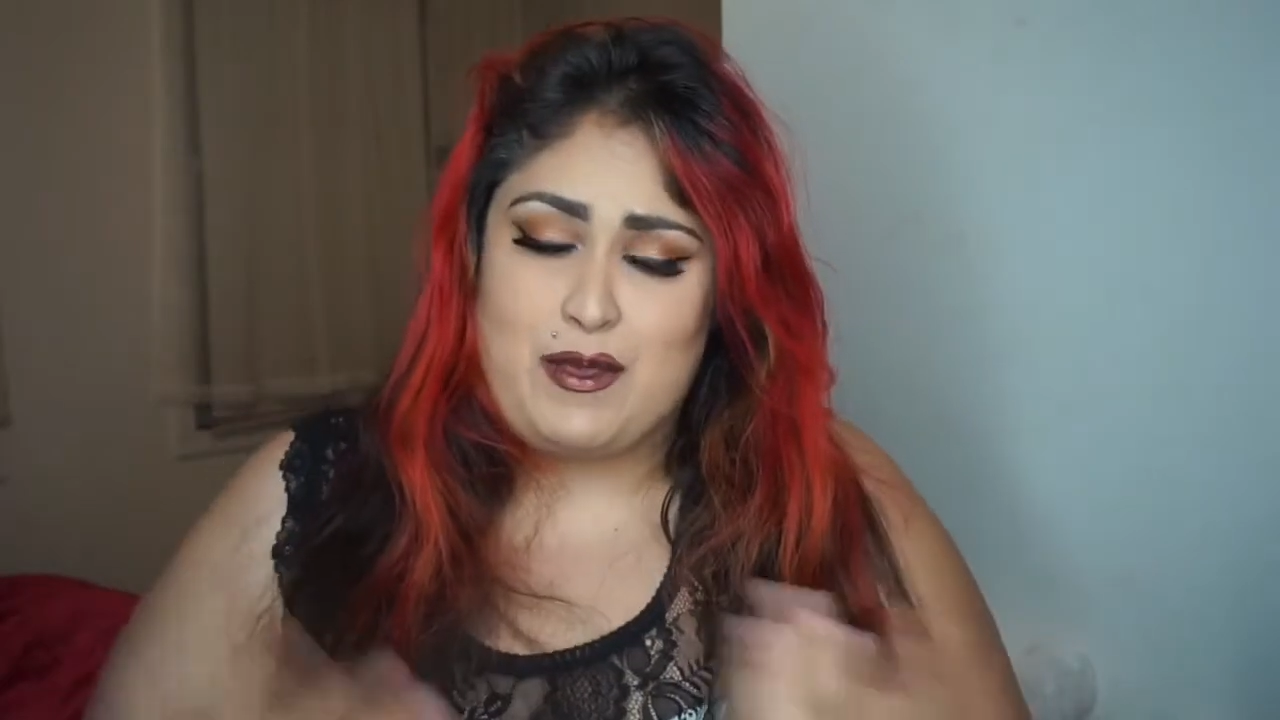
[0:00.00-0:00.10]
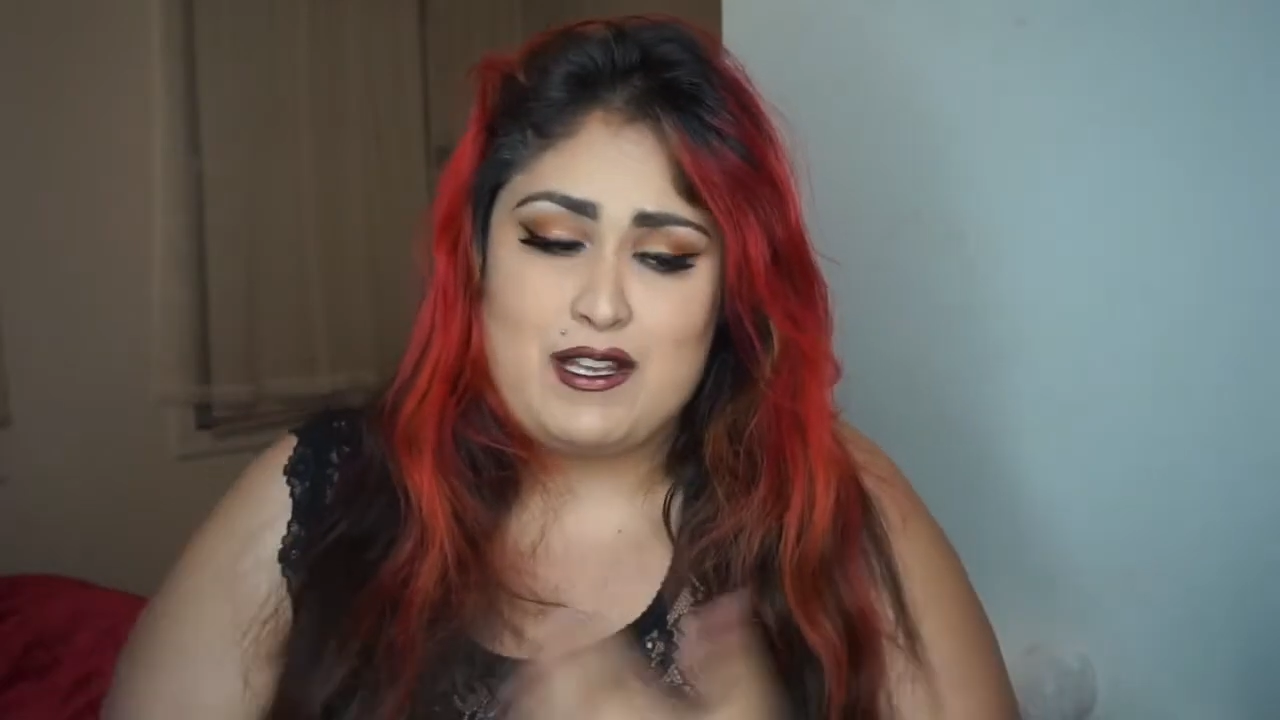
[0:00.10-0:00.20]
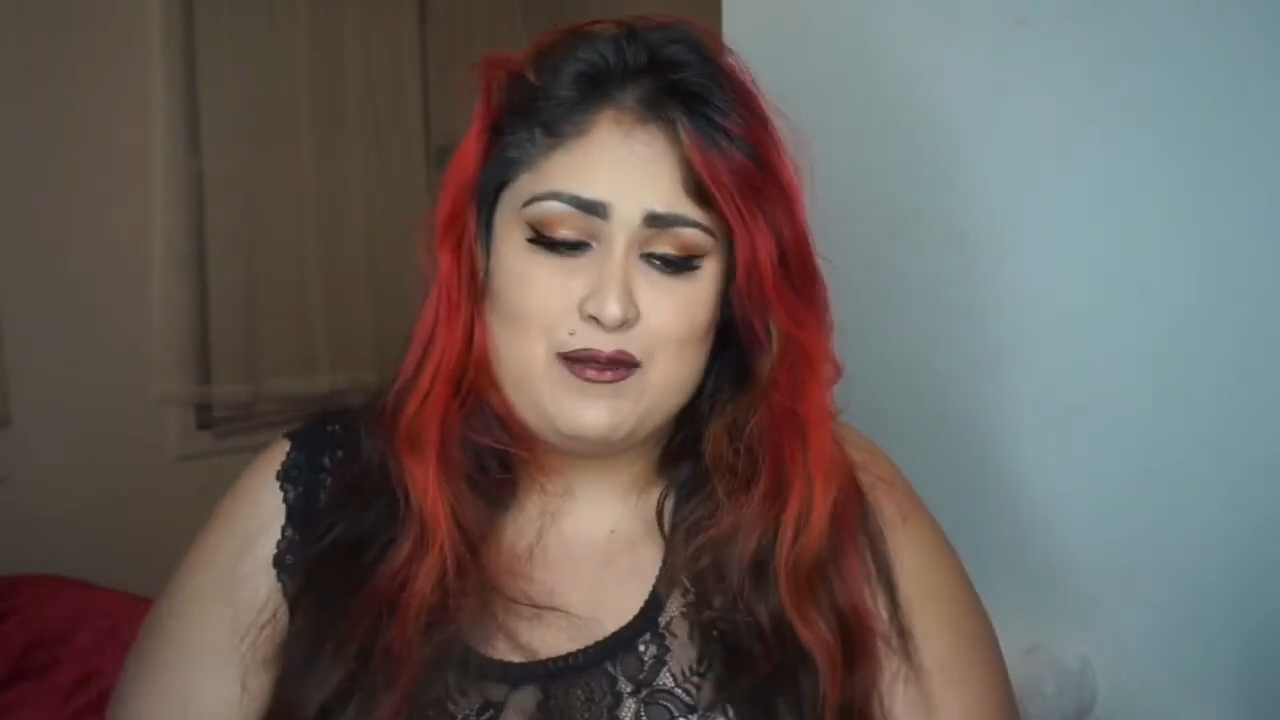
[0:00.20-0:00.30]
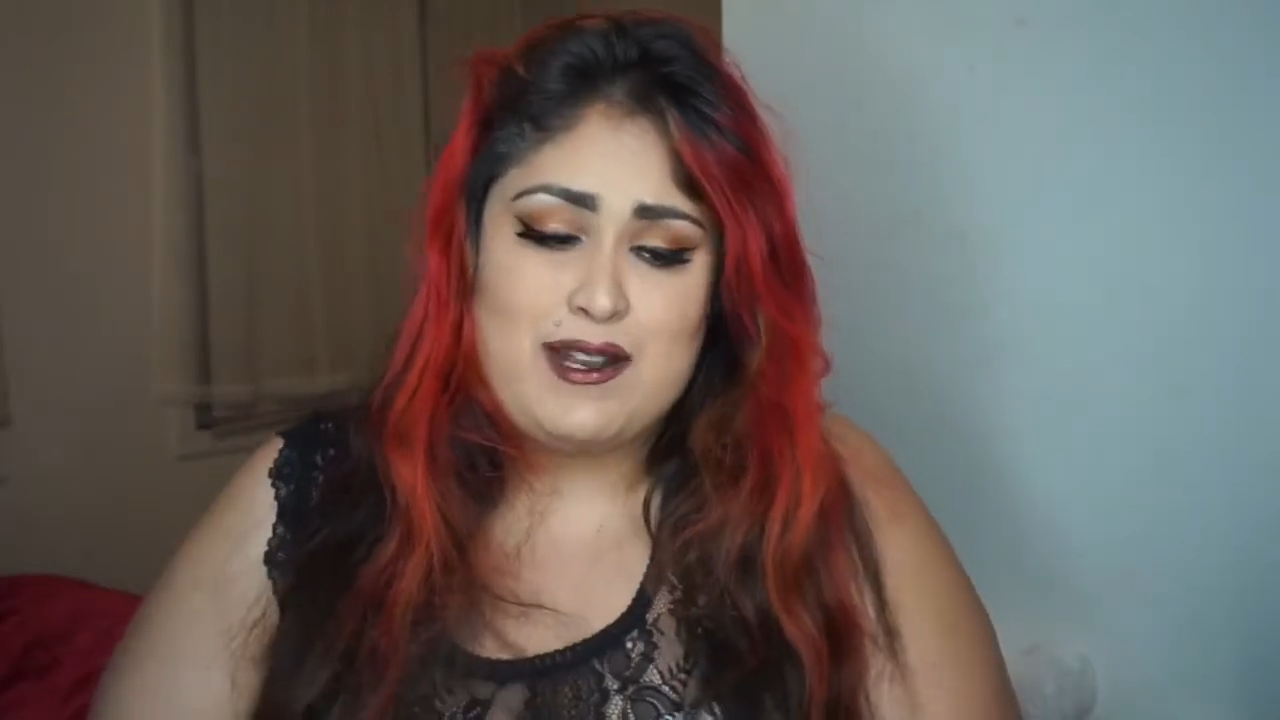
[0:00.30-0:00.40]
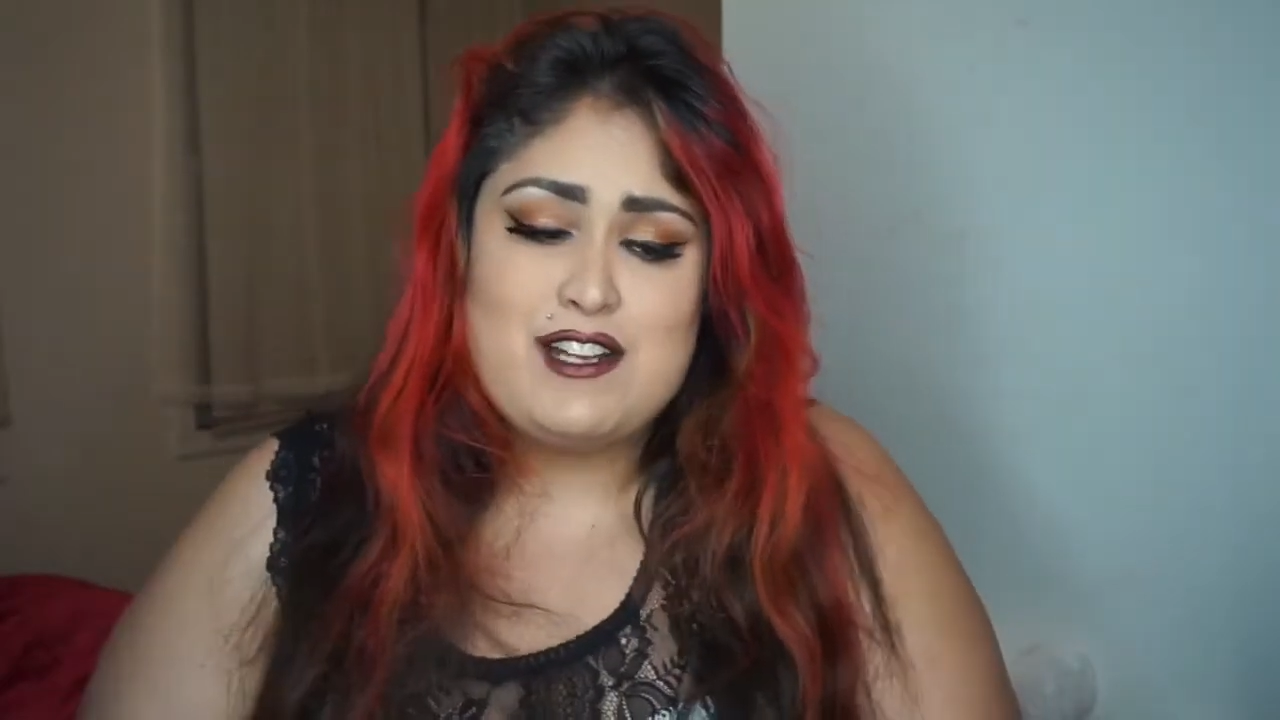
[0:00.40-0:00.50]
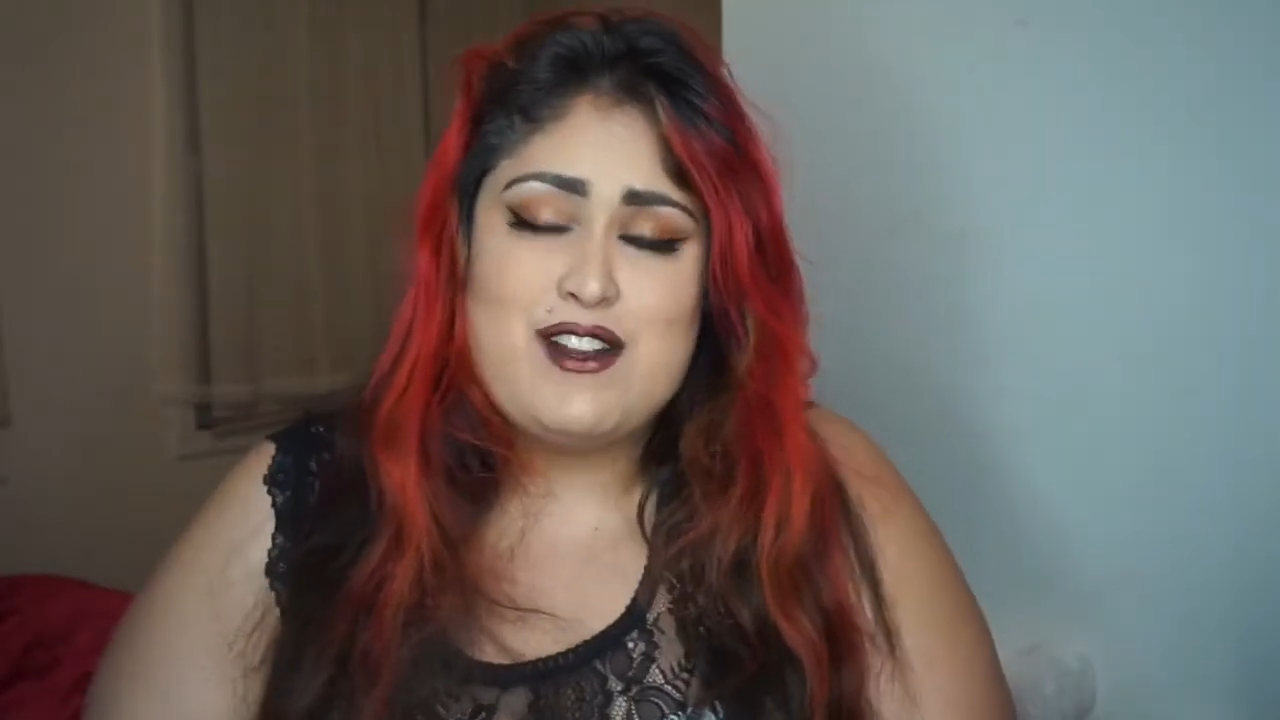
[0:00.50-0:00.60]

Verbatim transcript: Because when I